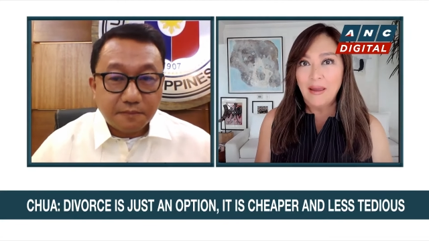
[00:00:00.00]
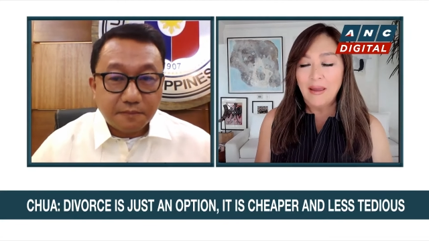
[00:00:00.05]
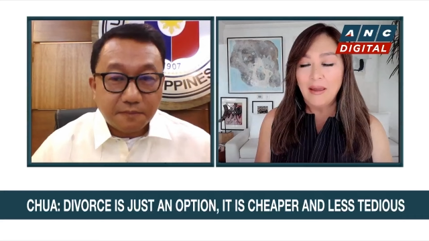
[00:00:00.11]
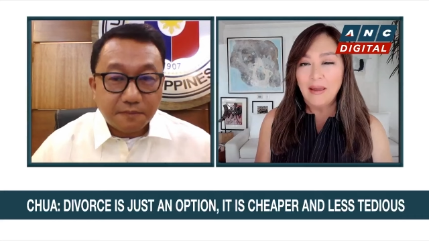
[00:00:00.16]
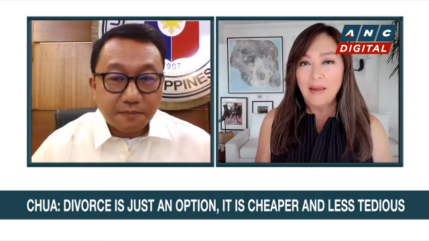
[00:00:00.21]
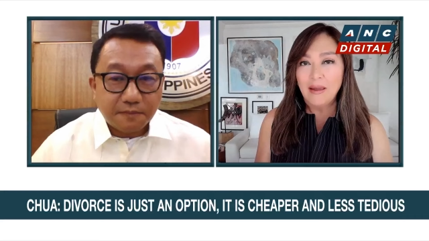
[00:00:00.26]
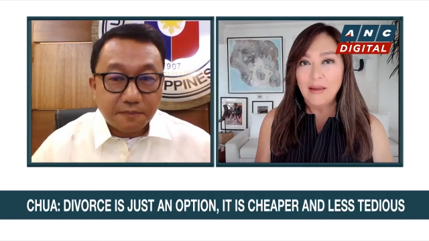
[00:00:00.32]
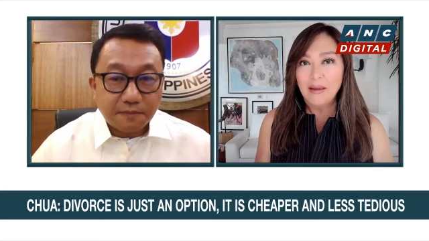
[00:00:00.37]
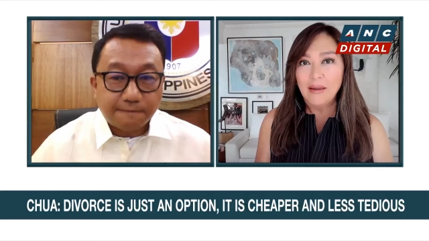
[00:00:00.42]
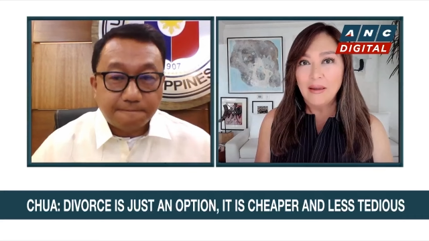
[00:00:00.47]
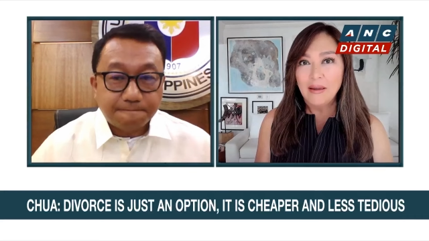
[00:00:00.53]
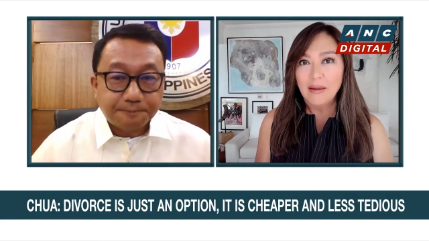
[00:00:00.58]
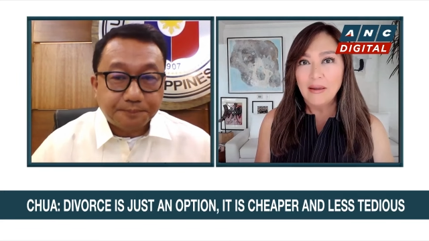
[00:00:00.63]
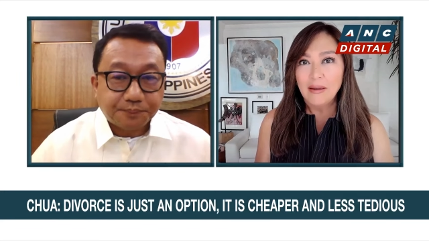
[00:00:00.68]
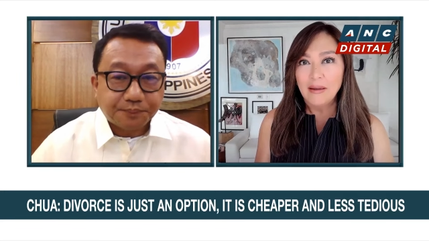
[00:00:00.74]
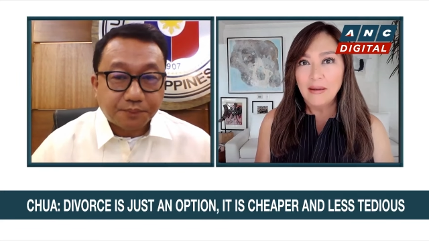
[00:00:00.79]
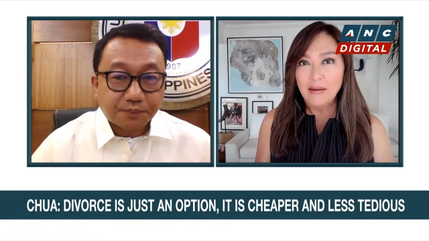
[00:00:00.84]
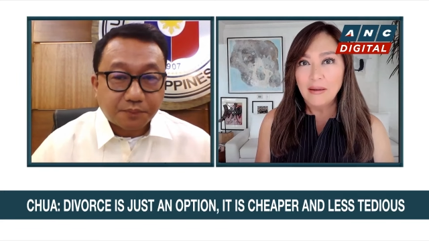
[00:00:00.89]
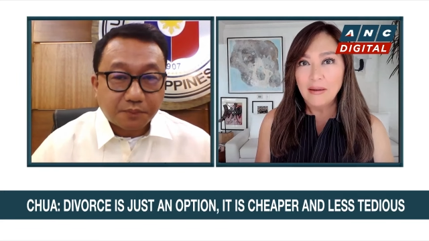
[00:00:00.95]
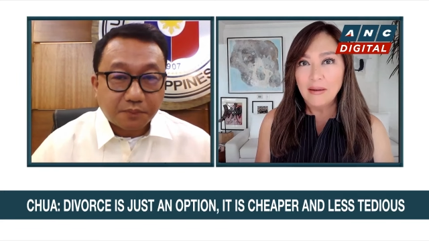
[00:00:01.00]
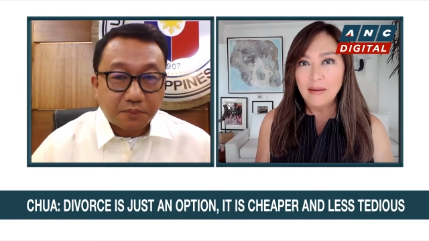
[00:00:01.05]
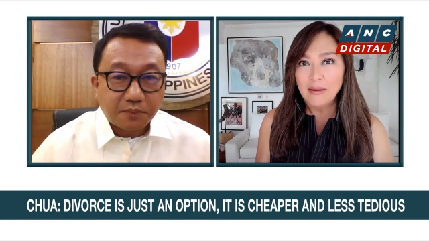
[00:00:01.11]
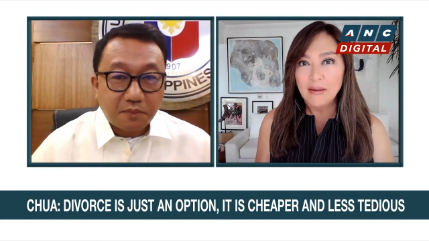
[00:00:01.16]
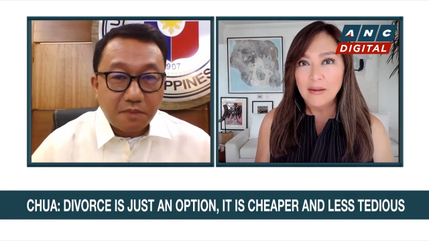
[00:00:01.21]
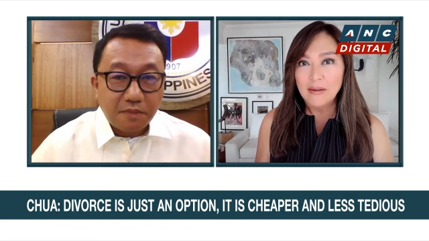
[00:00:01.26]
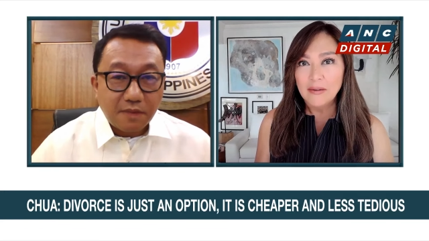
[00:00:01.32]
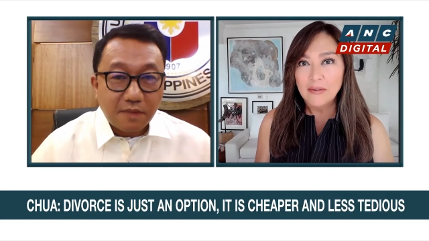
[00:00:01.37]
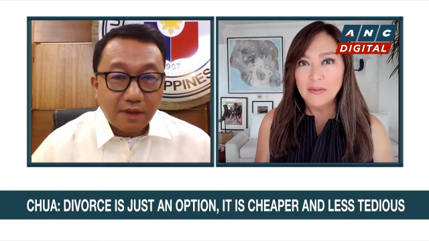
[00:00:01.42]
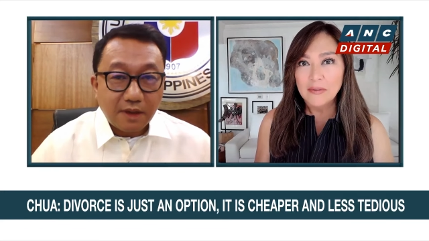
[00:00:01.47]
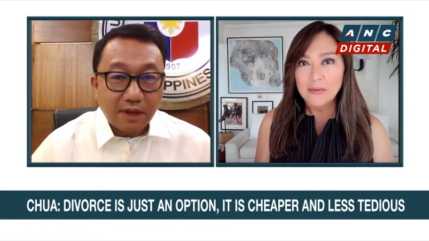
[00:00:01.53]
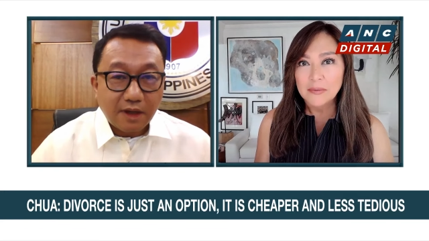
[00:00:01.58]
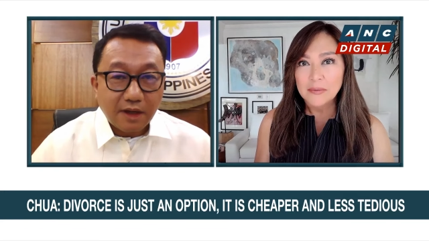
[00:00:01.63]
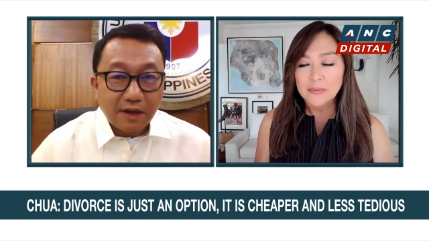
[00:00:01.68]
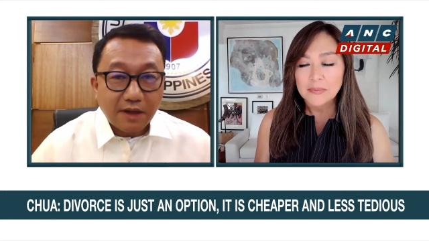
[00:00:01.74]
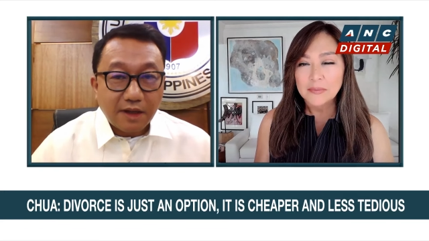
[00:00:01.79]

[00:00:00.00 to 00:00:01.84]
(no one is talking)